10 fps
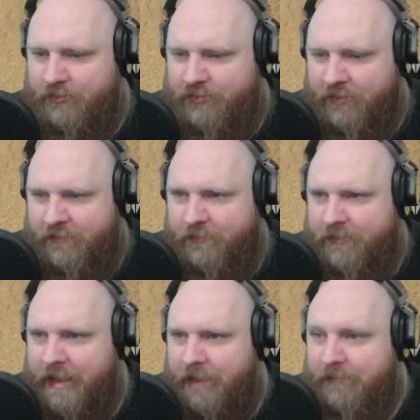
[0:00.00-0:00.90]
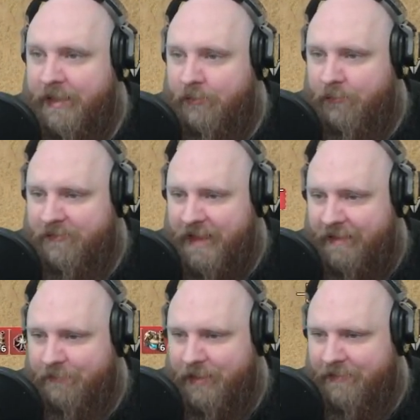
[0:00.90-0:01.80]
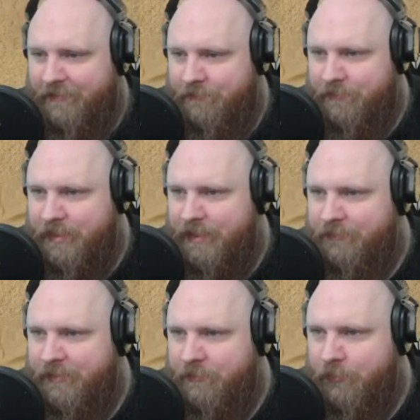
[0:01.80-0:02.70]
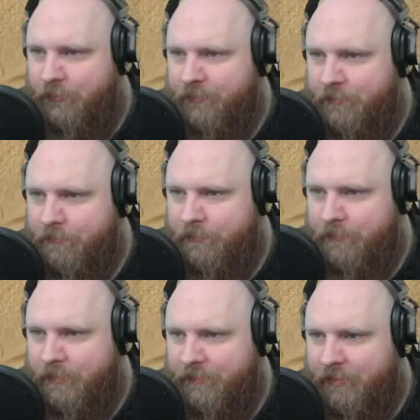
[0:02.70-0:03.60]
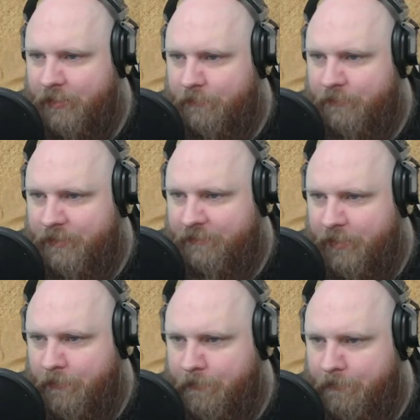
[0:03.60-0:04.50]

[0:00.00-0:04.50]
Just for now. We can always add them later if we need more of them. There we go. There we go.